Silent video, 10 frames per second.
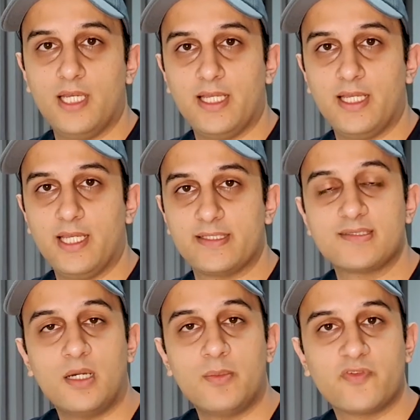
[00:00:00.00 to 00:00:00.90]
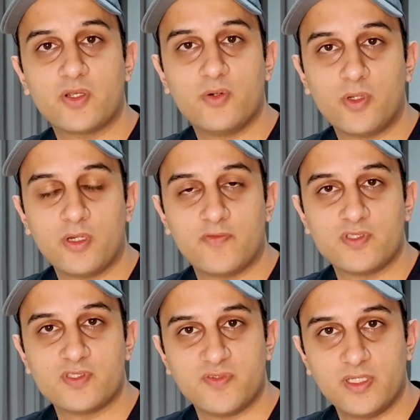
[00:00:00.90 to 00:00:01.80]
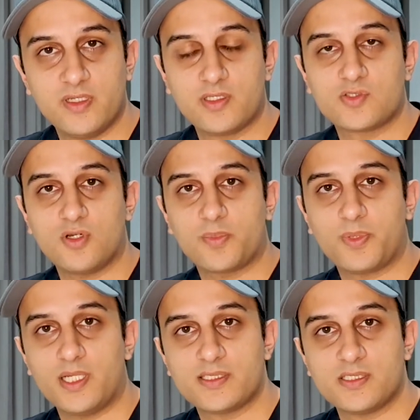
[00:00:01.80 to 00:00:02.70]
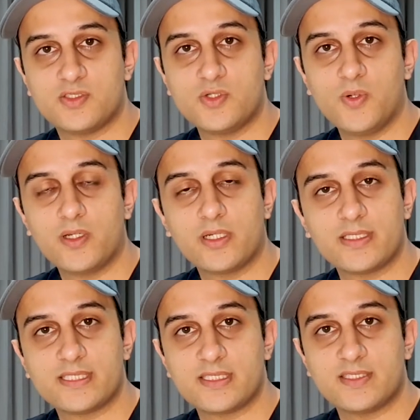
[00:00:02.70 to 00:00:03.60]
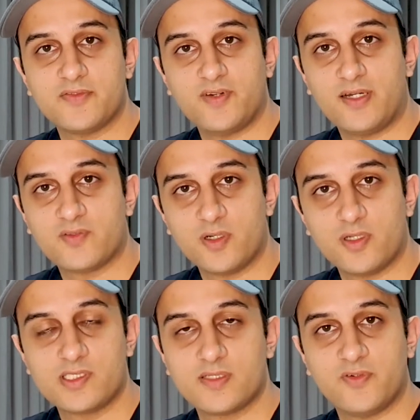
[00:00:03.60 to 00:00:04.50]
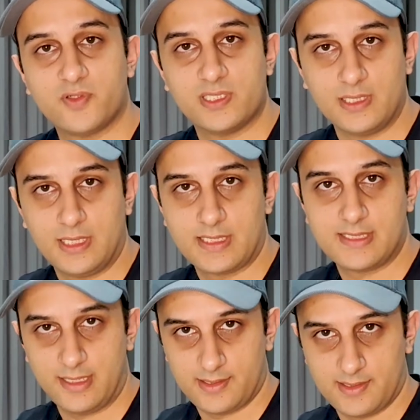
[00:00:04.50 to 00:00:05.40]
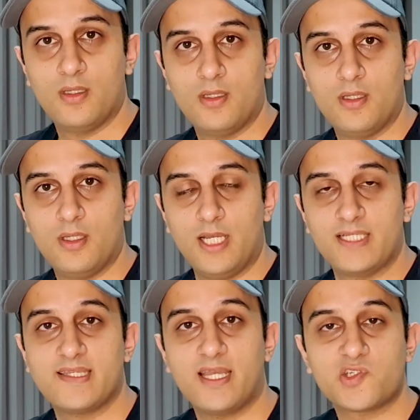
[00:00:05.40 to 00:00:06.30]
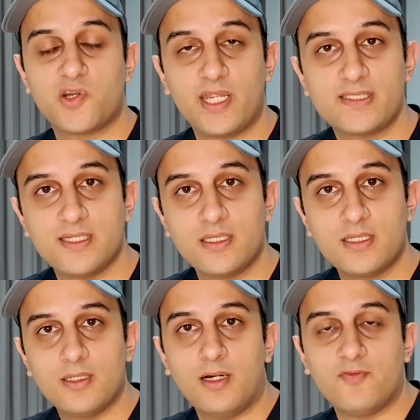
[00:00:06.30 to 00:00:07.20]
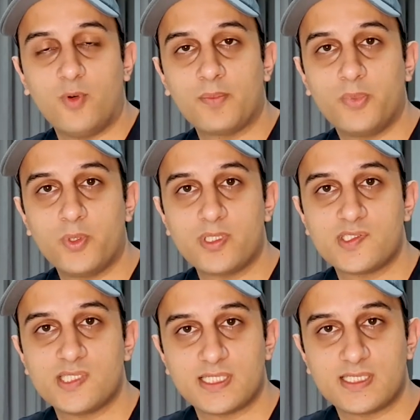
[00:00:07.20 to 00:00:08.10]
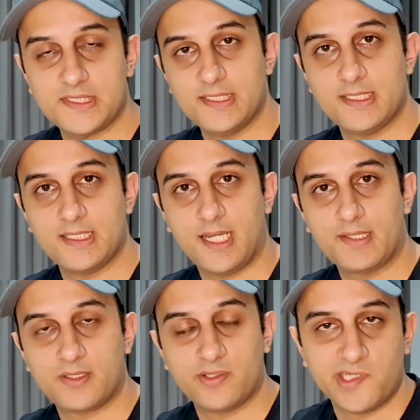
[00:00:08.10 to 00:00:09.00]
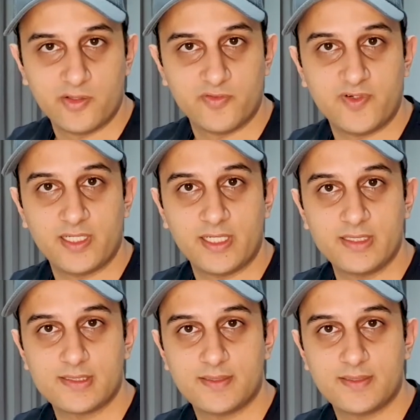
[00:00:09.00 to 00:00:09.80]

At the time of recording of this video, the stock price is $265.49. A Zacks rating of 1.6 is indicated on Yahoo Finance,